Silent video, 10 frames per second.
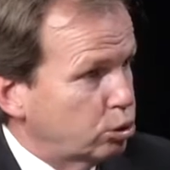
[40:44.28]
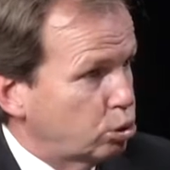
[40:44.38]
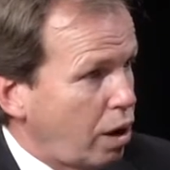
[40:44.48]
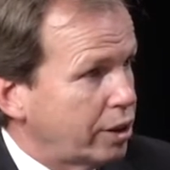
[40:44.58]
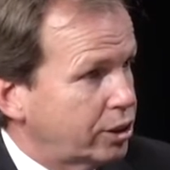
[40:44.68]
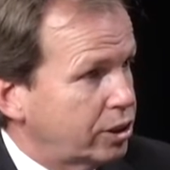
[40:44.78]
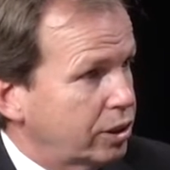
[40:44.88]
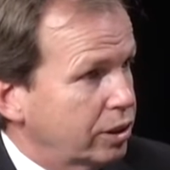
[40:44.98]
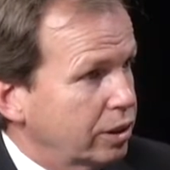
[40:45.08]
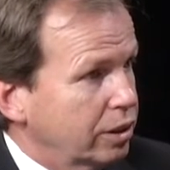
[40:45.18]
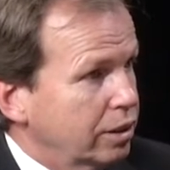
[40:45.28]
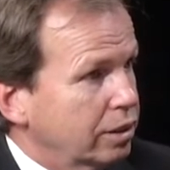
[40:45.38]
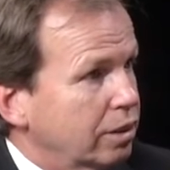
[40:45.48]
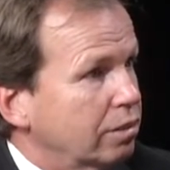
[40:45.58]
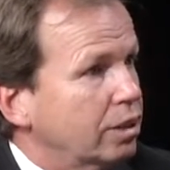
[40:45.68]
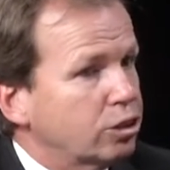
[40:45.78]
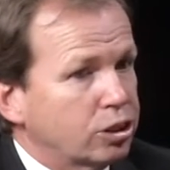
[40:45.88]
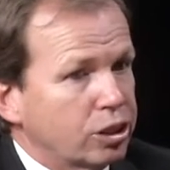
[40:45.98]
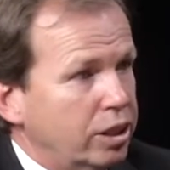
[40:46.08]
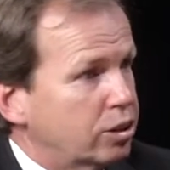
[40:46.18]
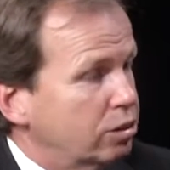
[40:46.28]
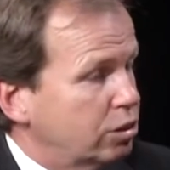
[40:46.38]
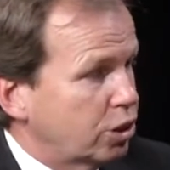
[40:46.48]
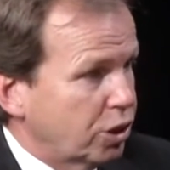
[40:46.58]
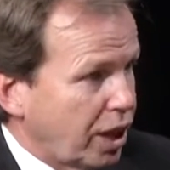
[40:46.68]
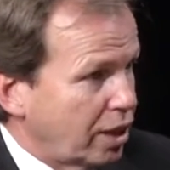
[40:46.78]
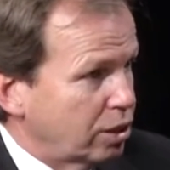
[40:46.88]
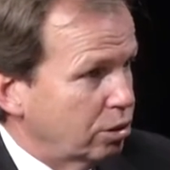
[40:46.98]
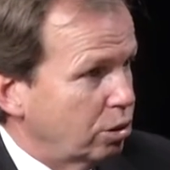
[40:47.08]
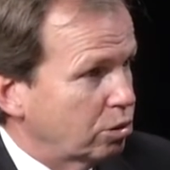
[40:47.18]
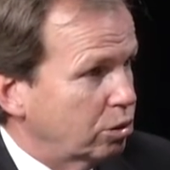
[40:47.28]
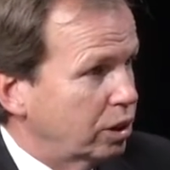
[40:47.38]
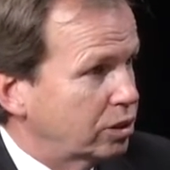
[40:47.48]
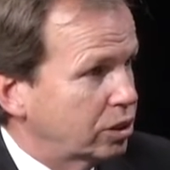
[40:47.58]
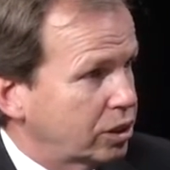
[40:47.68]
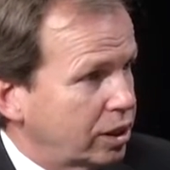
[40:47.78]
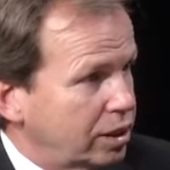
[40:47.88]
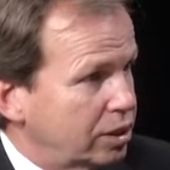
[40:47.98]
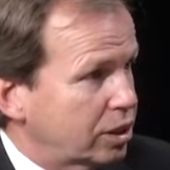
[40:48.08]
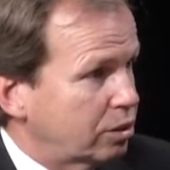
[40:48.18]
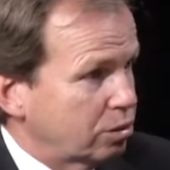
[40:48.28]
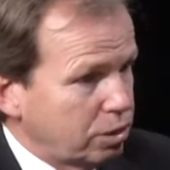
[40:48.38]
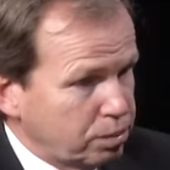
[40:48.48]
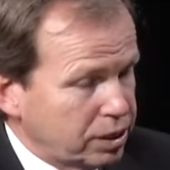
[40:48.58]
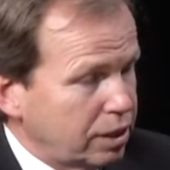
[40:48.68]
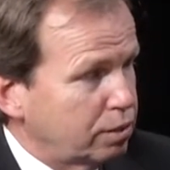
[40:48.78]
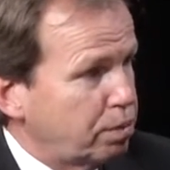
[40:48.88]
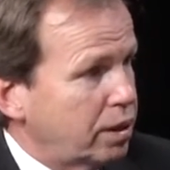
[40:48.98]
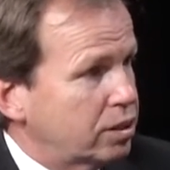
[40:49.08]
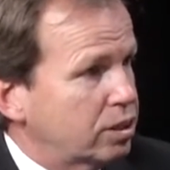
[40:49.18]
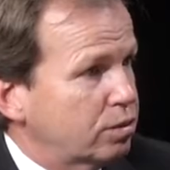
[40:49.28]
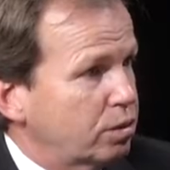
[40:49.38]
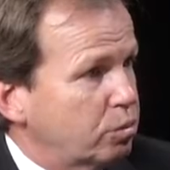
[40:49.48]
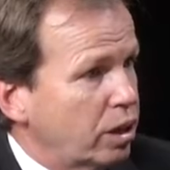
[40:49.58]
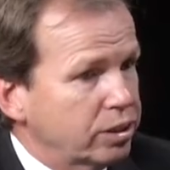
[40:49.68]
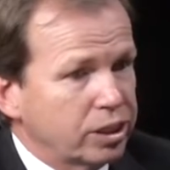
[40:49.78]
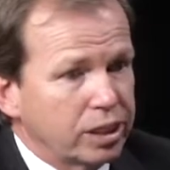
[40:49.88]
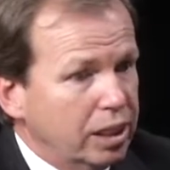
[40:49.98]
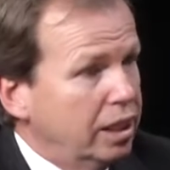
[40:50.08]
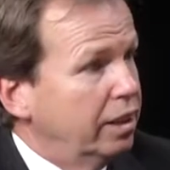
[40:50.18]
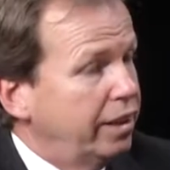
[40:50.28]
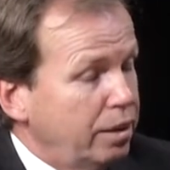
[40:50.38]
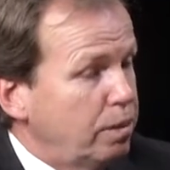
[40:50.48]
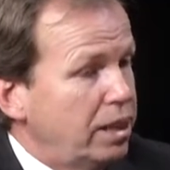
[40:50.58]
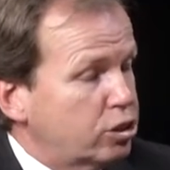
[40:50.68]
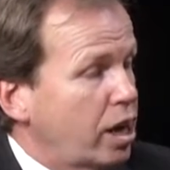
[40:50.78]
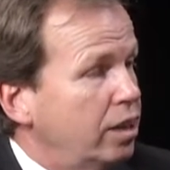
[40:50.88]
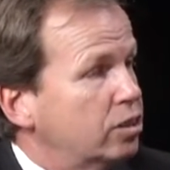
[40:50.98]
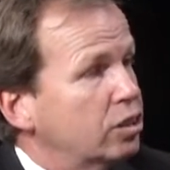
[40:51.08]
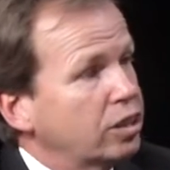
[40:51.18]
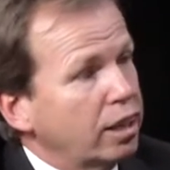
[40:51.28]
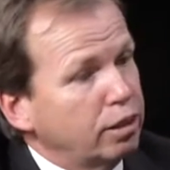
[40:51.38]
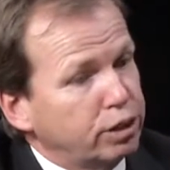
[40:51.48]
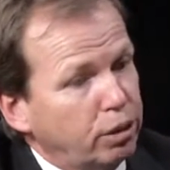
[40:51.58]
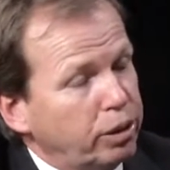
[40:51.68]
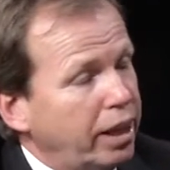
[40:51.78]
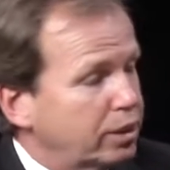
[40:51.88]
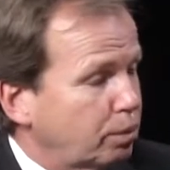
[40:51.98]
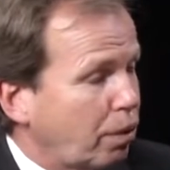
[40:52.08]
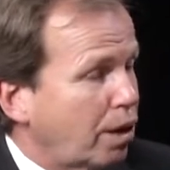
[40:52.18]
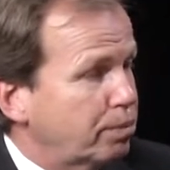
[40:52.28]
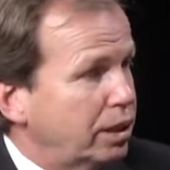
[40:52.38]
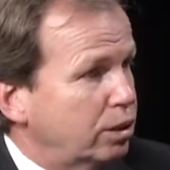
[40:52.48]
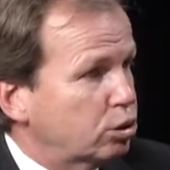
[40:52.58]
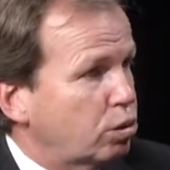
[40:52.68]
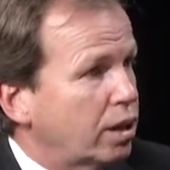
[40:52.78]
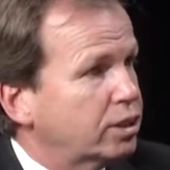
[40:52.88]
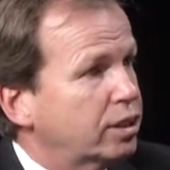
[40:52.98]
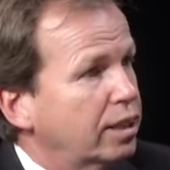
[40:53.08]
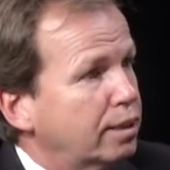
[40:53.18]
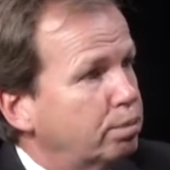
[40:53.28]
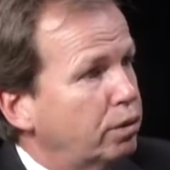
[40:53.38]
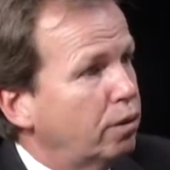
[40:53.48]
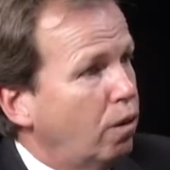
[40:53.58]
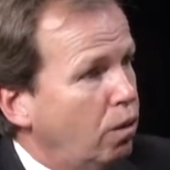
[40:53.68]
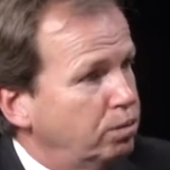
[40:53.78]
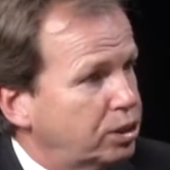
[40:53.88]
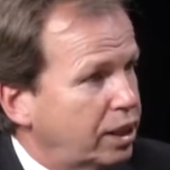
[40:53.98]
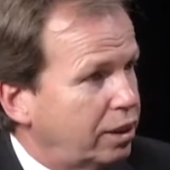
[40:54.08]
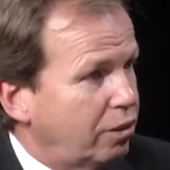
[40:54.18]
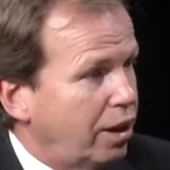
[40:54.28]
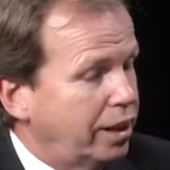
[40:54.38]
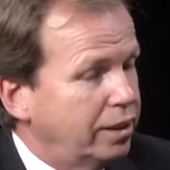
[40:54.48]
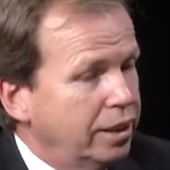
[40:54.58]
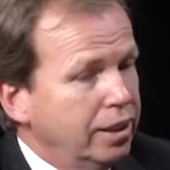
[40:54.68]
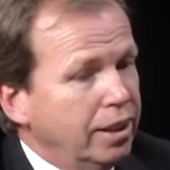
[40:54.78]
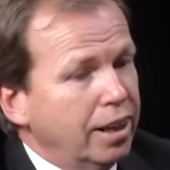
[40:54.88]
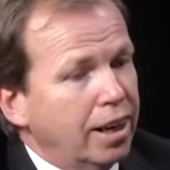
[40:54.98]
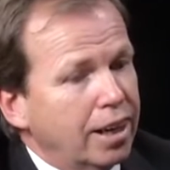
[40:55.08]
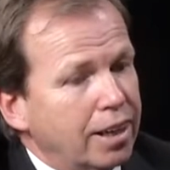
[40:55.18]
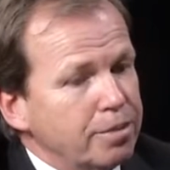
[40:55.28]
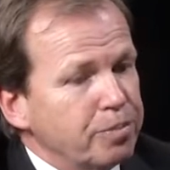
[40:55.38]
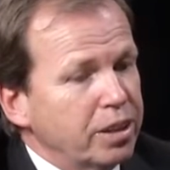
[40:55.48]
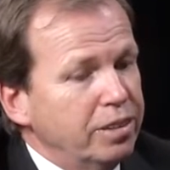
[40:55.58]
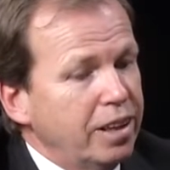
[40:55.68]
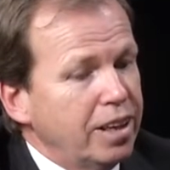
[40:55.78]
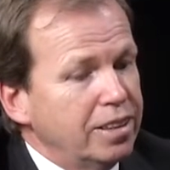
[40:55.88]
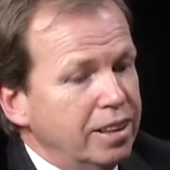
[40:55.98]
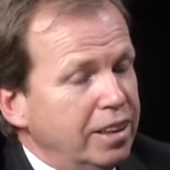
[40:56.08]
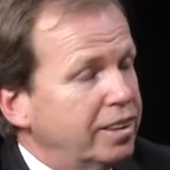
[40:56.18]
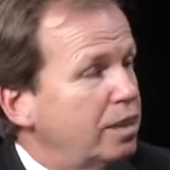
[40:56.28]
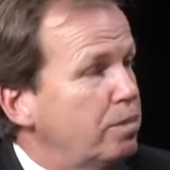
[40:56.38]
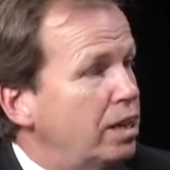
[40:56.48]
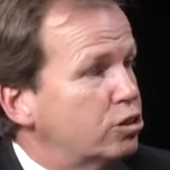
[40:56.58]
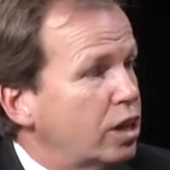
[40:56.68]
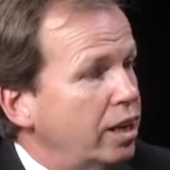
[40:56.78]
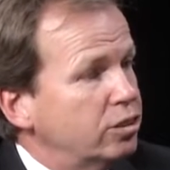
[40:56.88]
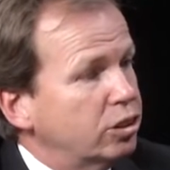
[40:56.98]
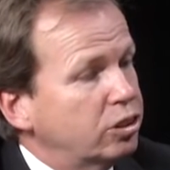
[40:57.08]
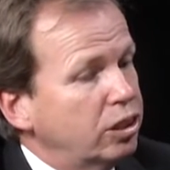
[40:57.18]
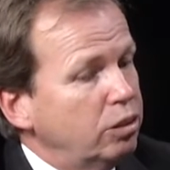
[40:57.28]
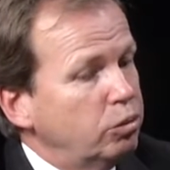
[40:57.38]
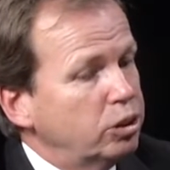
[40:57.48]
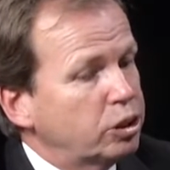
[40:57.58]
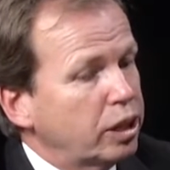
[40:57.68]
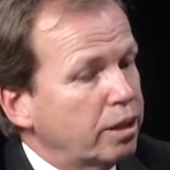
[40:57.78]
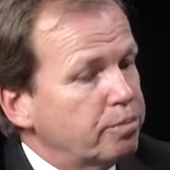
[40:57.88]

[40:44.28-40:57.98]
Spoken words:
in trust, the legislature, and you should thank your local legislators. I know Representative Peisch is from Wellesley. They made changes that if someone has a property in trust, they can put a homestead on. They made changes. There was